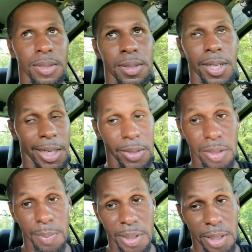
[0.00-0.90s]
I know it's gonna
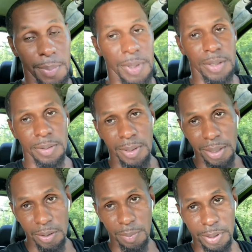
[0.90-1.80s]
be something. I know
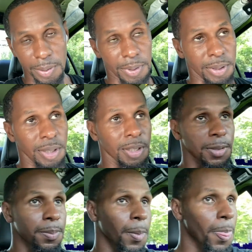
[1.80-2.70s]
it's gonna be something good.
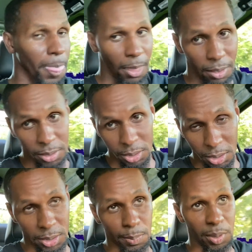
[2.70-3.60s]
Cause you know
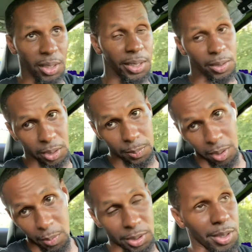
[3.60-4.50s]
your boy Incredible
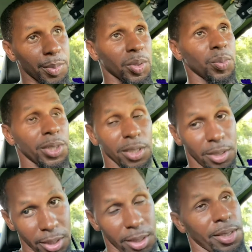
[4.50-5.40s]
always come through with the
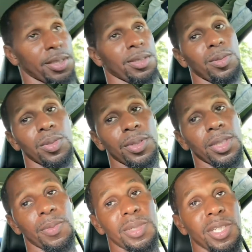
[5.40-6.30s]
goodness. You know what I'm
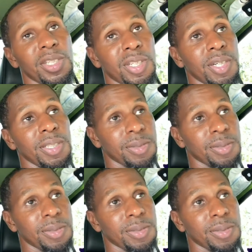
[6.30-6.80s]
saying? With the good.